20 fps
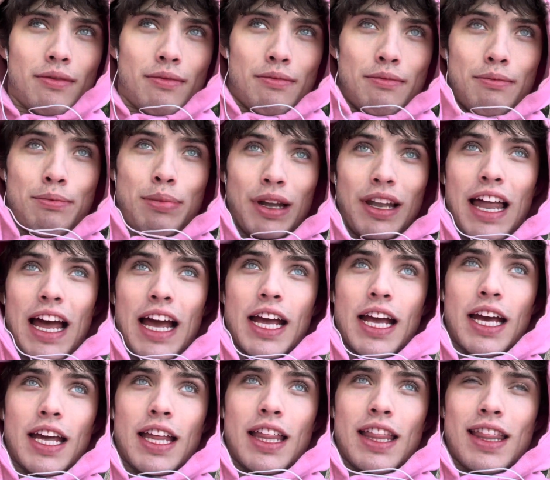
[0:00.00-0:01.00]
but like,
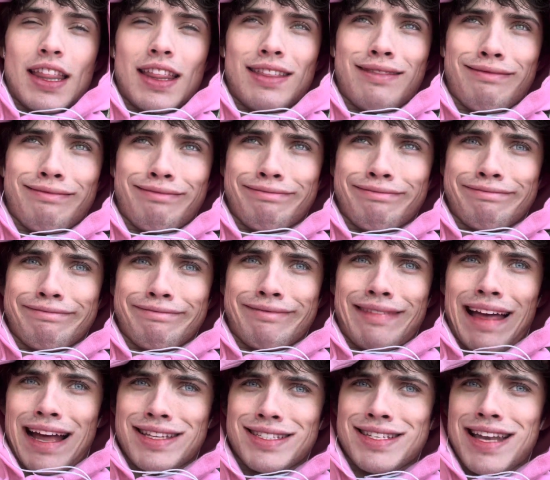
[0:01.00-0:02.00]

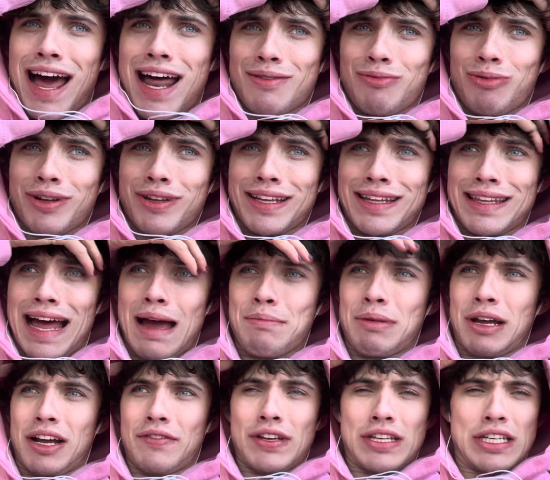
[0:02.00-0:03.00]
that's not really that
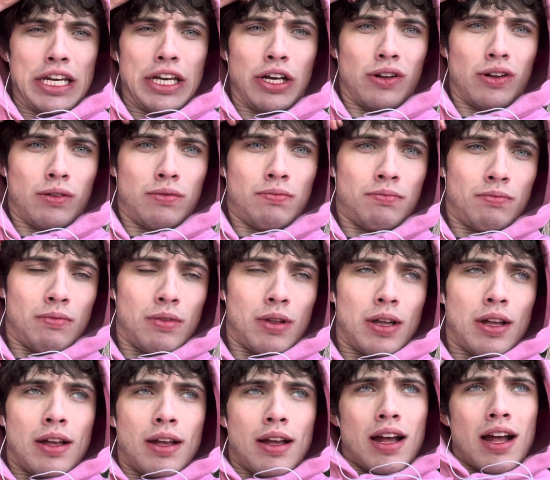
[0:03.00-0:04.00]
big of a deal.
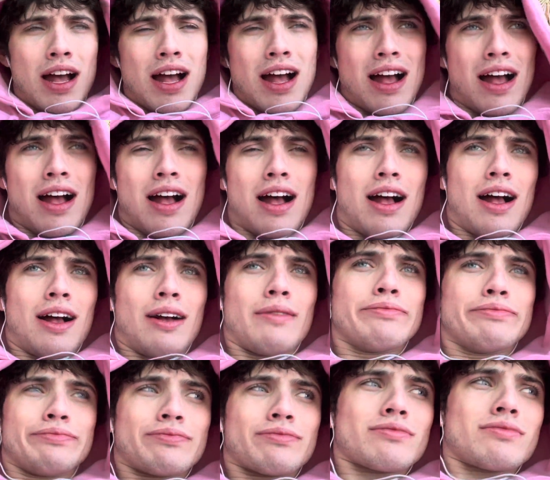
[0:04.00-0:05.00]

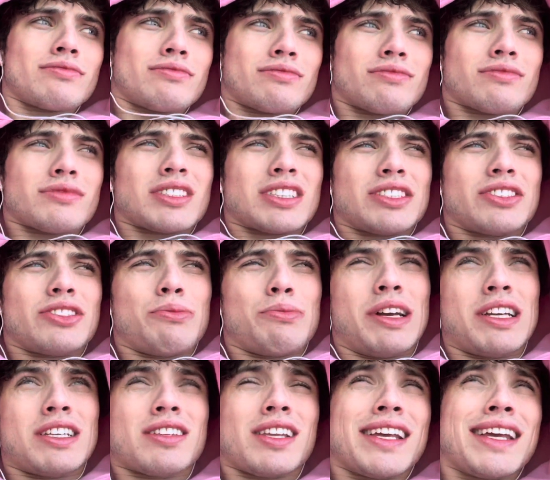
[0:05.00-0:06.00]
So
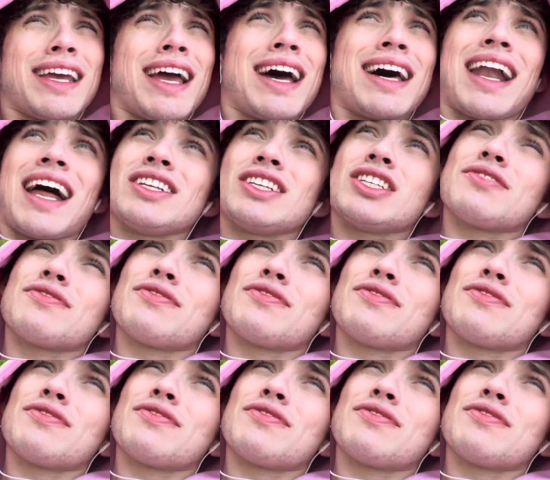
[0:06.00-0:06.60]
basically, yeah, and I just